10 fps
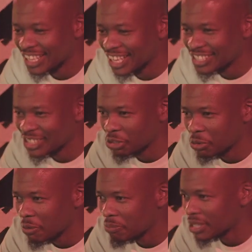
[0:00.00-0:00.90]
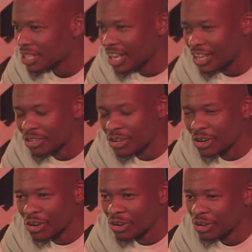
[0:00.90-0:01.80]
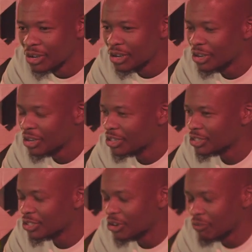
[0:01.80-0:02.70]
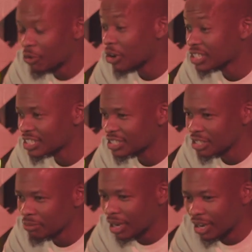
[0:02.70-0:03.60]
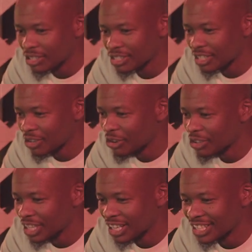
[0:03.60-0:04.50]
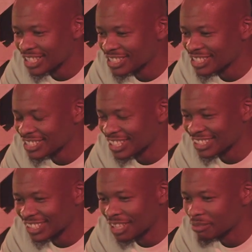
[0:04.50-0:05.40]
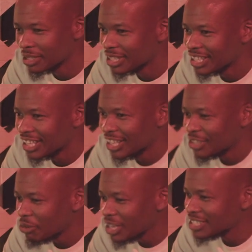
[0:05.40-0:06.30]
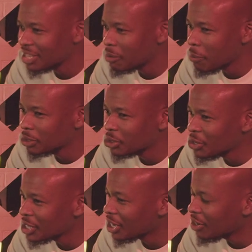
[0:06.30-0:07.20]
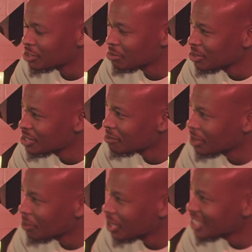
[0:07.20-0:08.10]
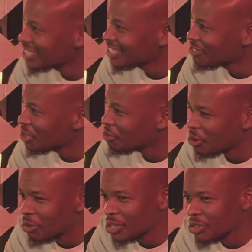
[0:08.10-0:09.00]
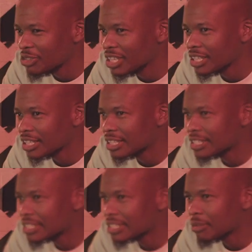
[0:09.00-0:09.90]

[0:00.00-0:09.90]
guys are doing piano. Of course, there's deep house and all that, and it's just like, damn. What about Pretorian house music, man? What is it? What do you think is,